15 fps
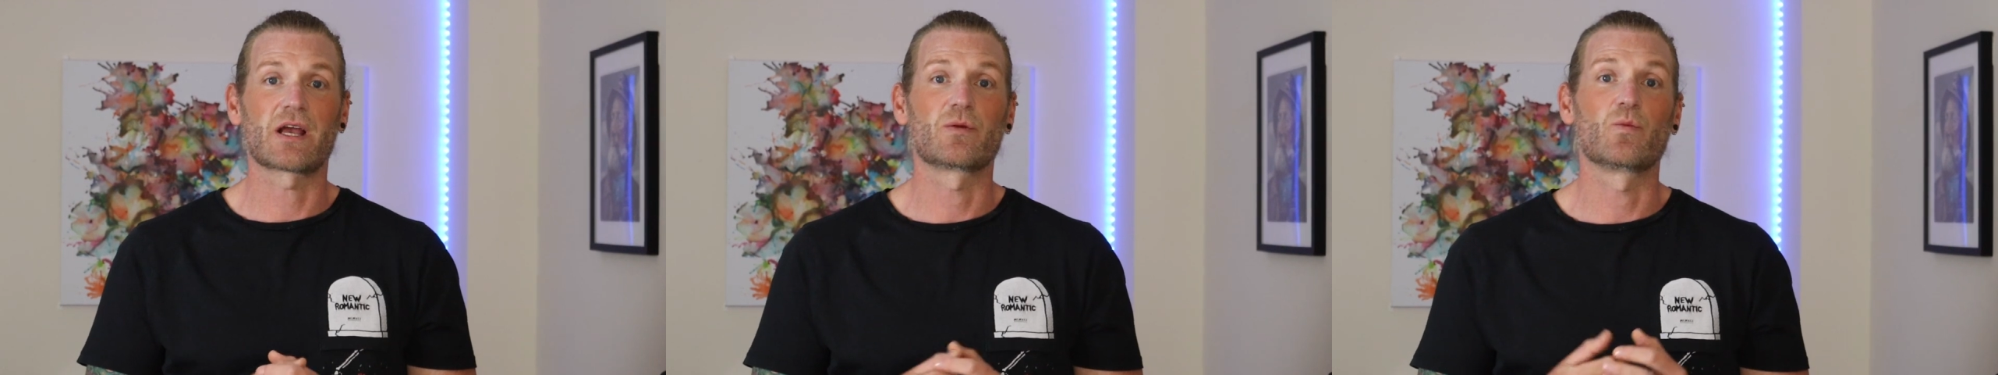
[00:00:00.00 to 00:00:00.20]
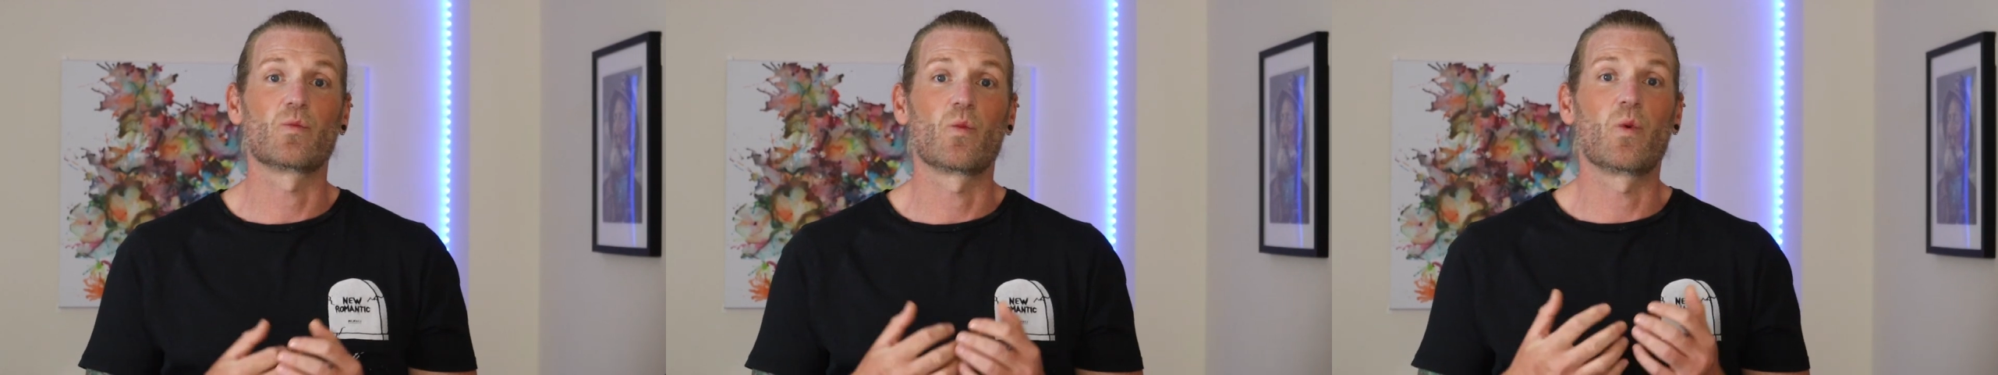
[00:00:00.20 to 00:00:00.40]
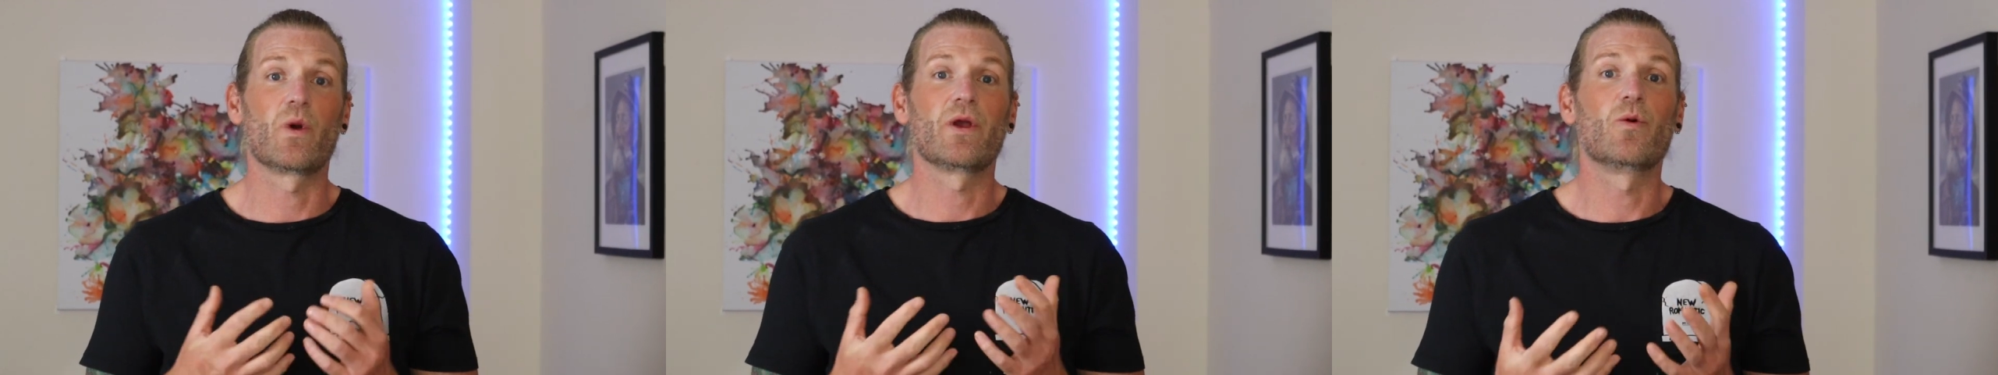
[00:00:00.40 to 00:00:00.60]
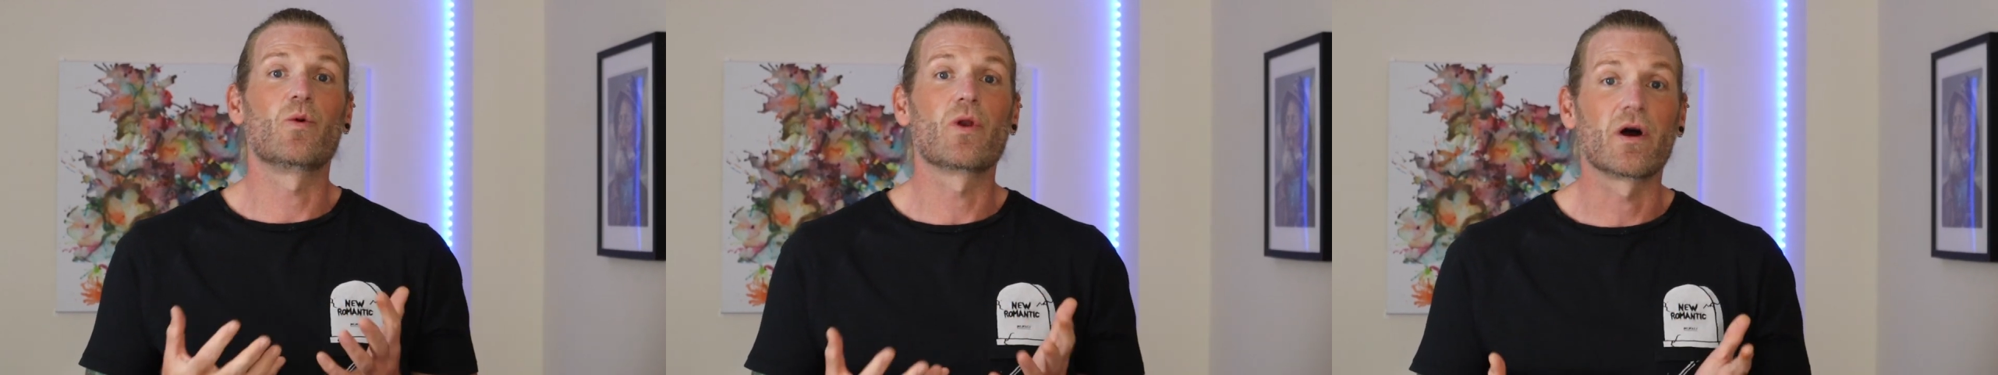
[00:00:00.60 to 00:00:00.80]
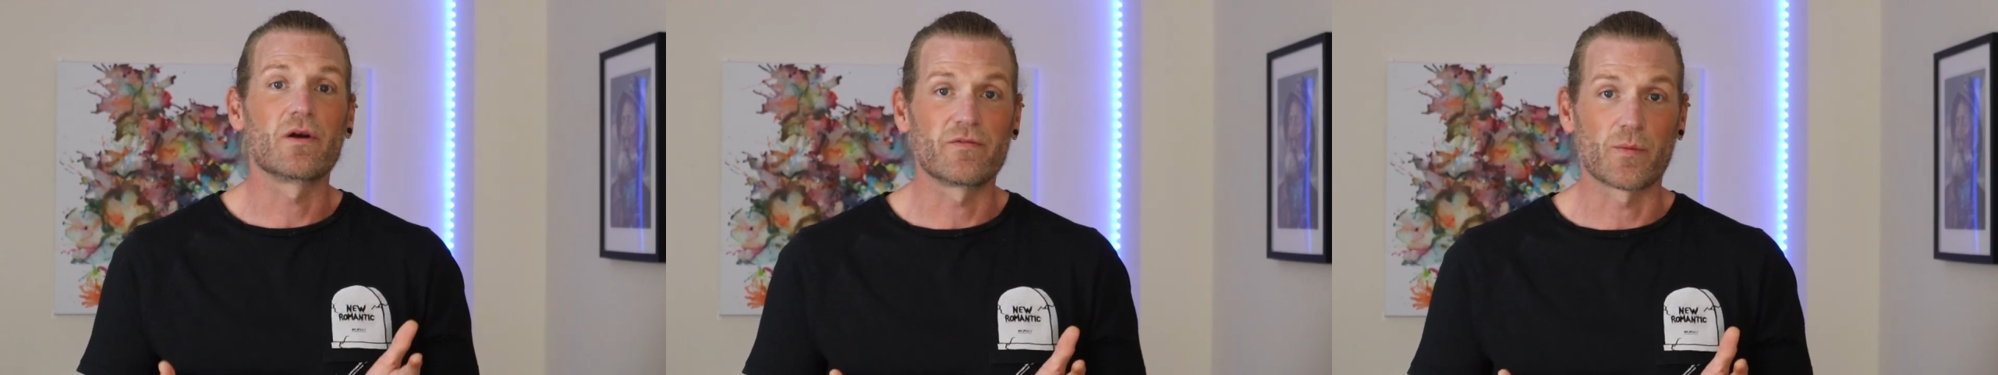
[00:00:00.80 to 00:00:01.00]
and we
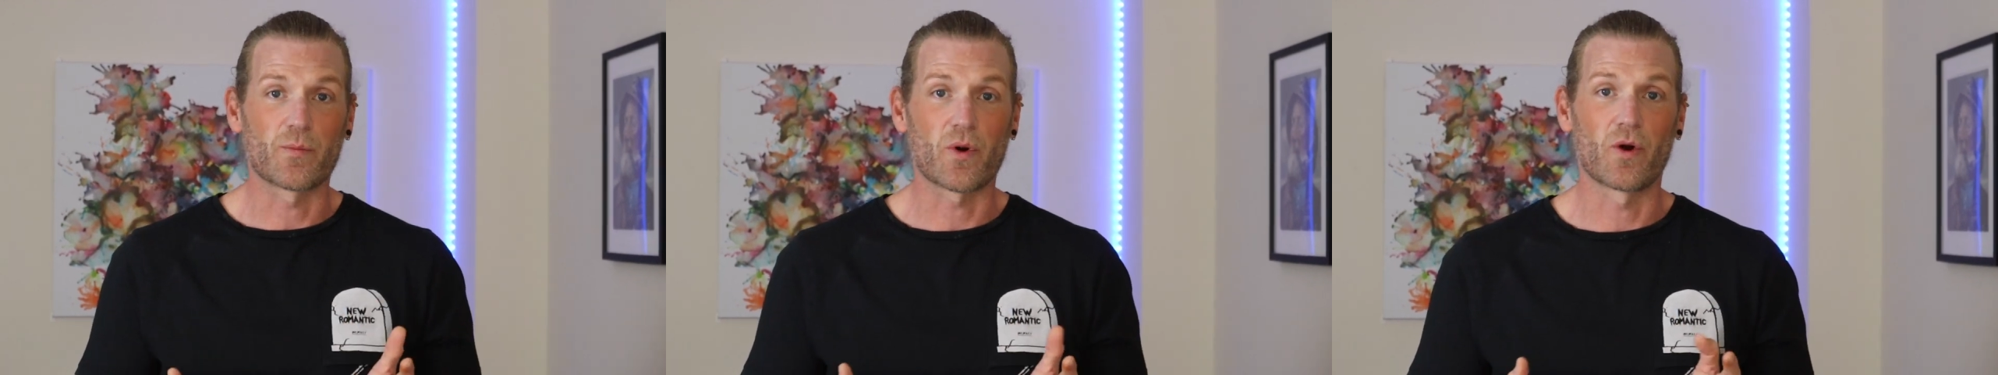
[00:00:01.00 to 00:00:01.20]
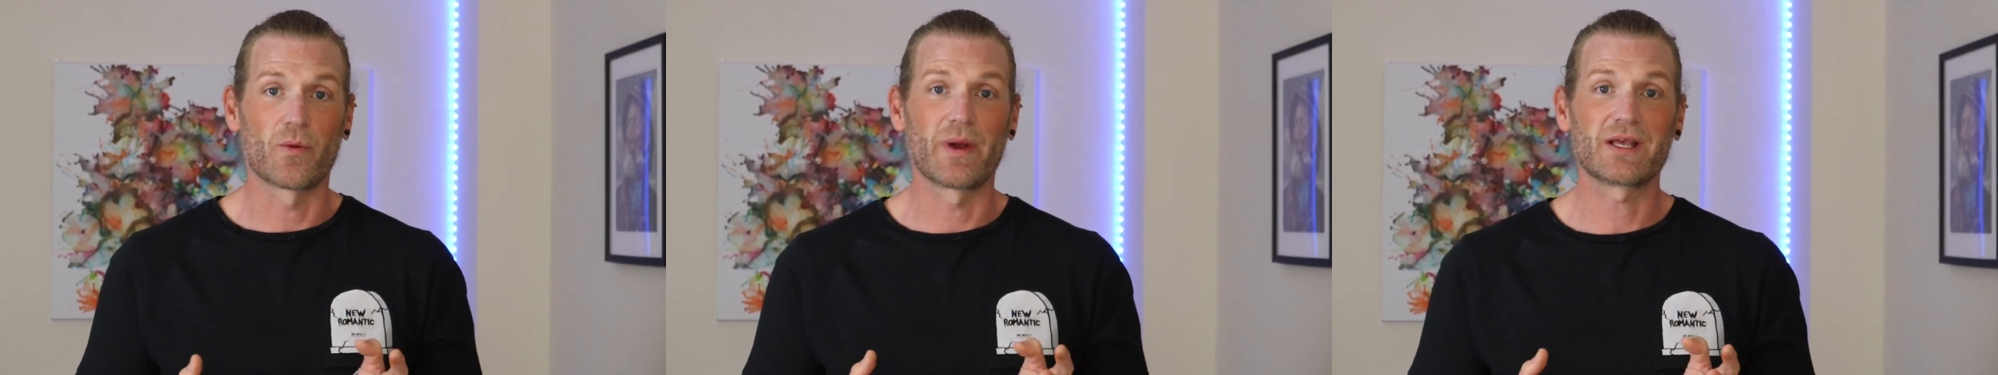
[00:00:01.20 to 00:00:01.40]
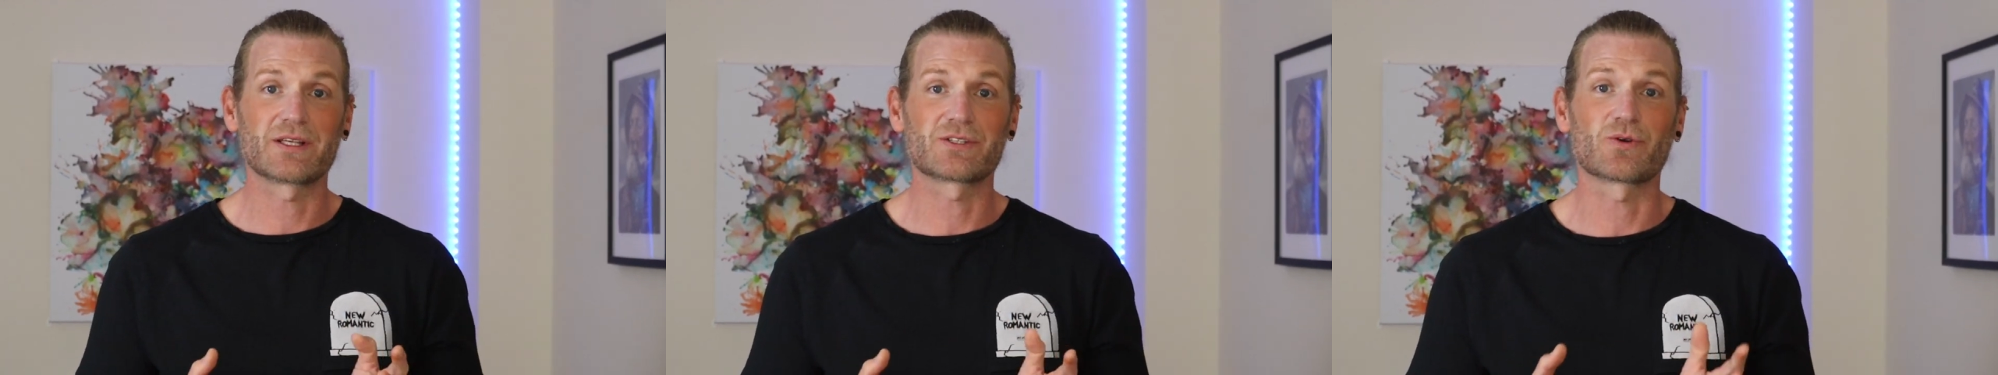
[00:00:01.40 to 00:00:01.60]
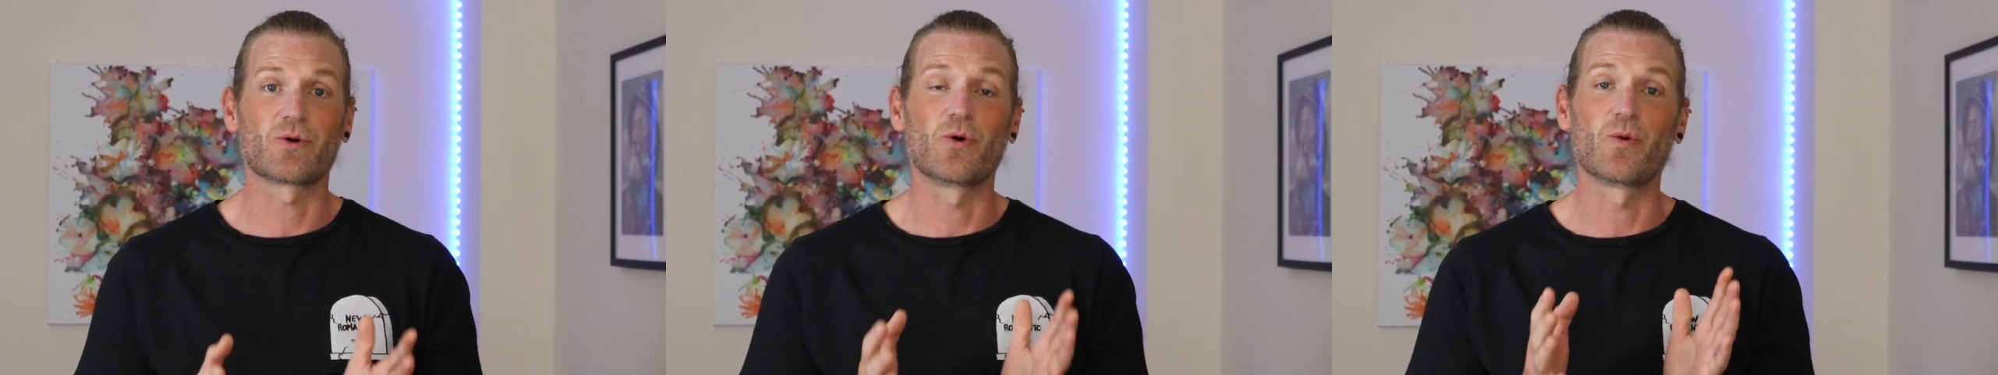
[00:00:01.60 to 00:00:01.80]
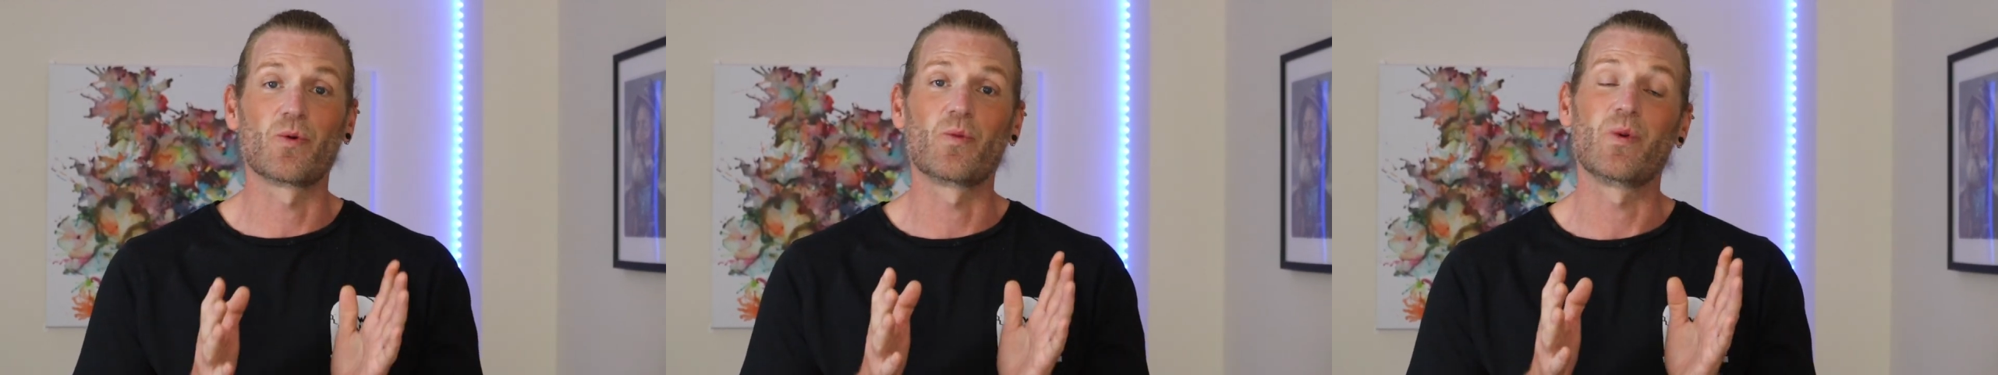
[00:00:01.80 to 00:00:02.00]
all overpromise
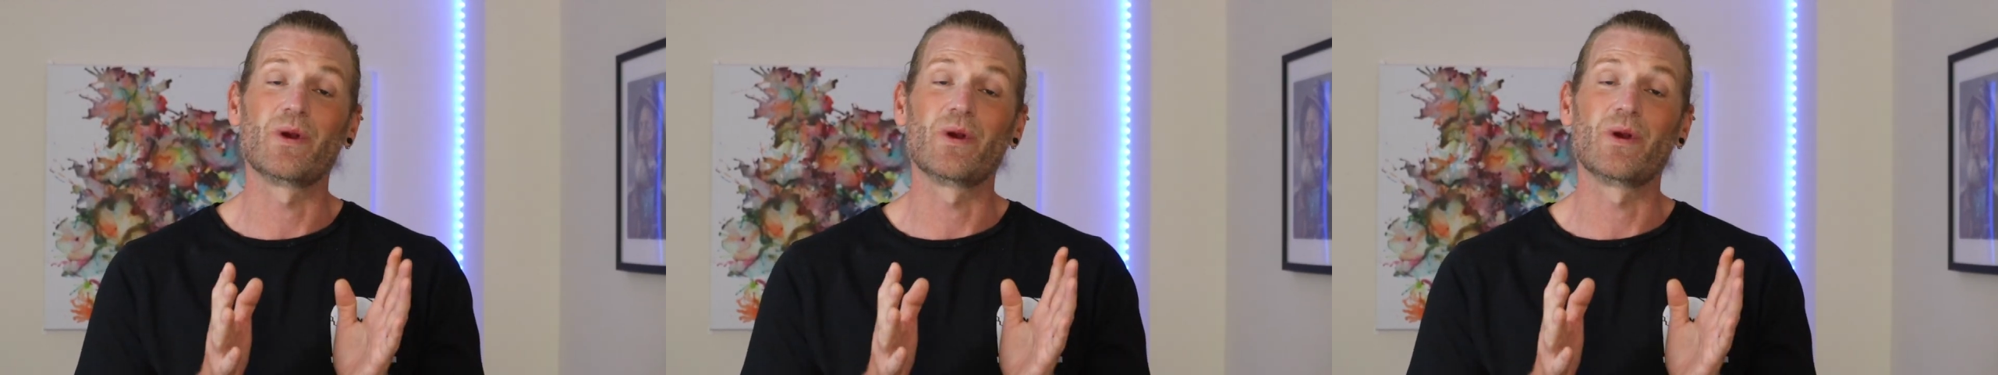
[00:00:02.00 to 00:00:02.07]
or